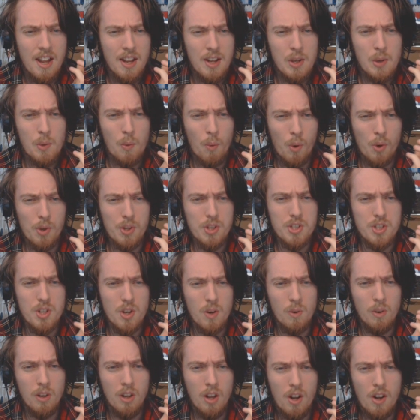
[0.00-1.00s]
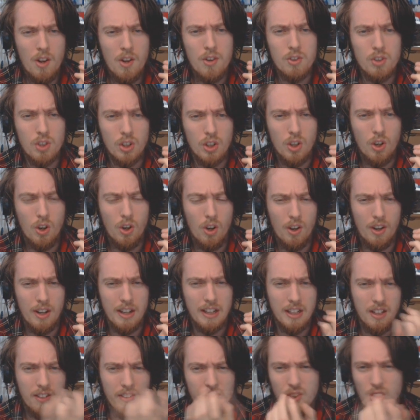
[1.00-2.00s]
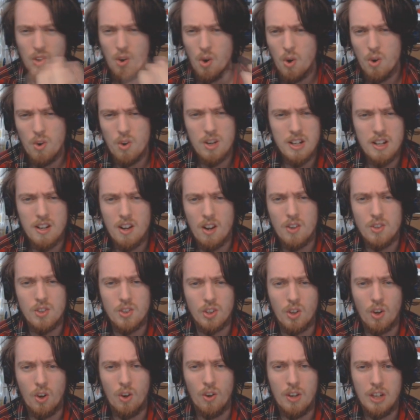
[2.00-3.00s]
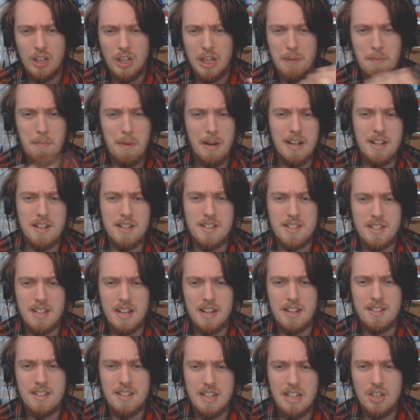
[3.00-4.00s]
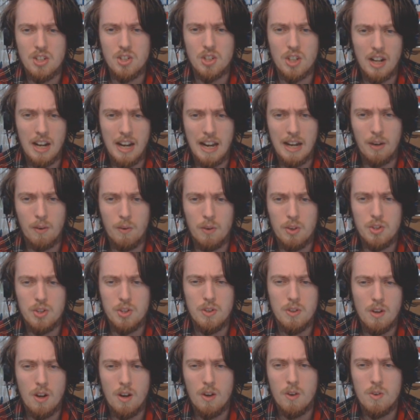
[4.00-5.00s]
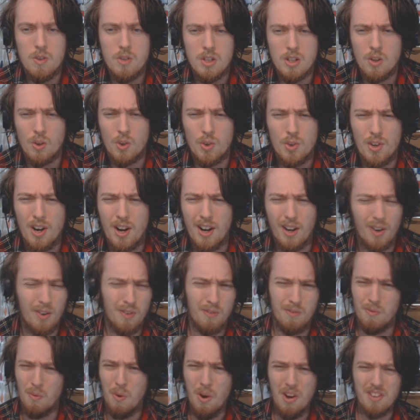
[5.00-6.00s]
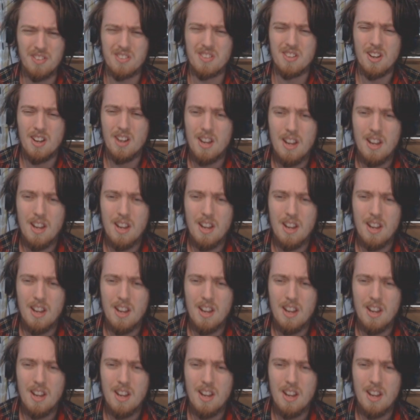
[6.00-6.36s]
You also learn Draconic. If you already know Draconic, you may instead teach a language you know to your dragon. What?